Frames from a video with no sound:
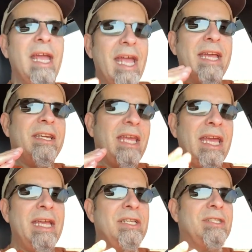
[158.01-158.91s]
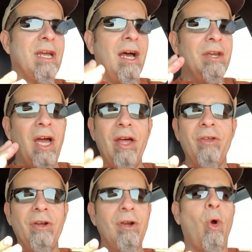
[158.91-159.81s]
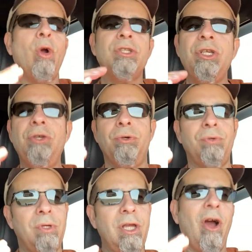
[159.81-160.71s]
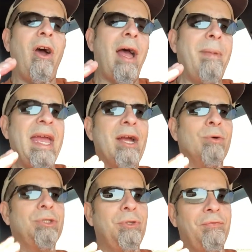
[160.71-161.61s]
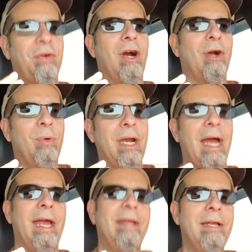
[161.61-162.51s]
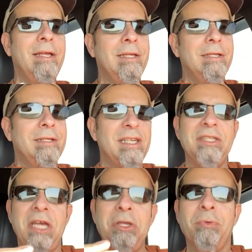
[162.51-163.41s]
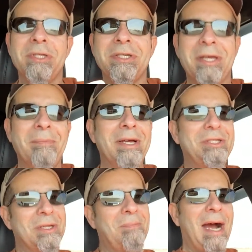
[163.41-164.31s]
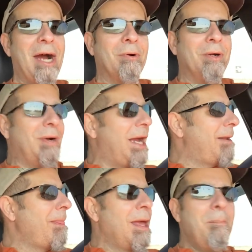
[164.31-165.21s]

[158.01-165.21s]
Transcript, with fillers: It needs another or tune. You know, I may go too far when I continuously mention power, right?